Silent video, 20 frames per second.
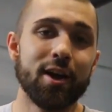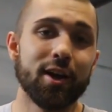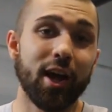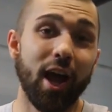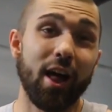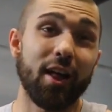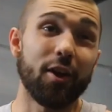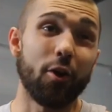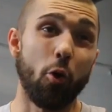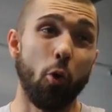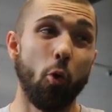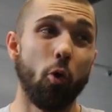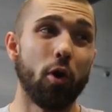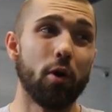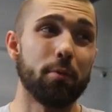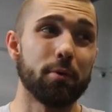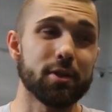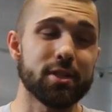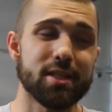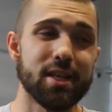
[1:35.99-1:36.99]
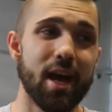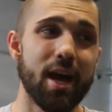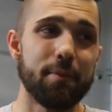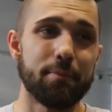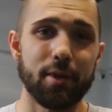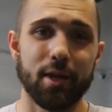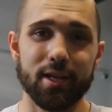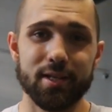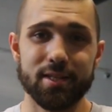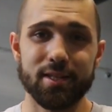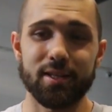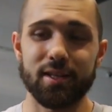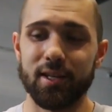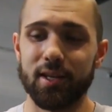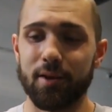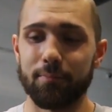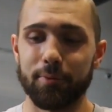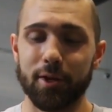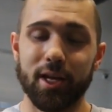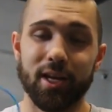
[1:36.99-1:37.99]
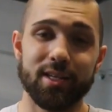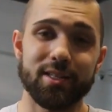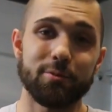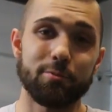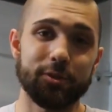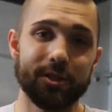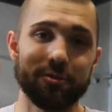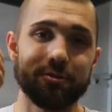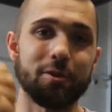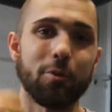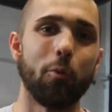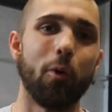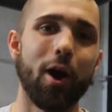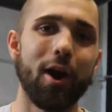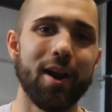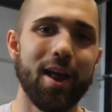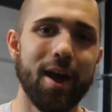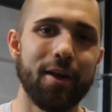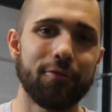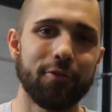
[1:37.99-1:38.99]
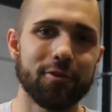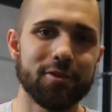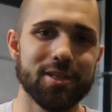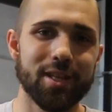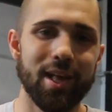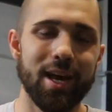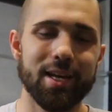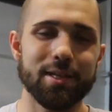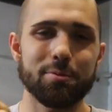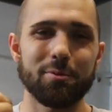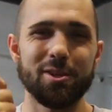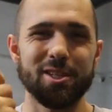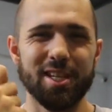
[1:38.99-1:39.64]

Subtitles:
Kyle had a horrible set because he was using wired headphones the last one.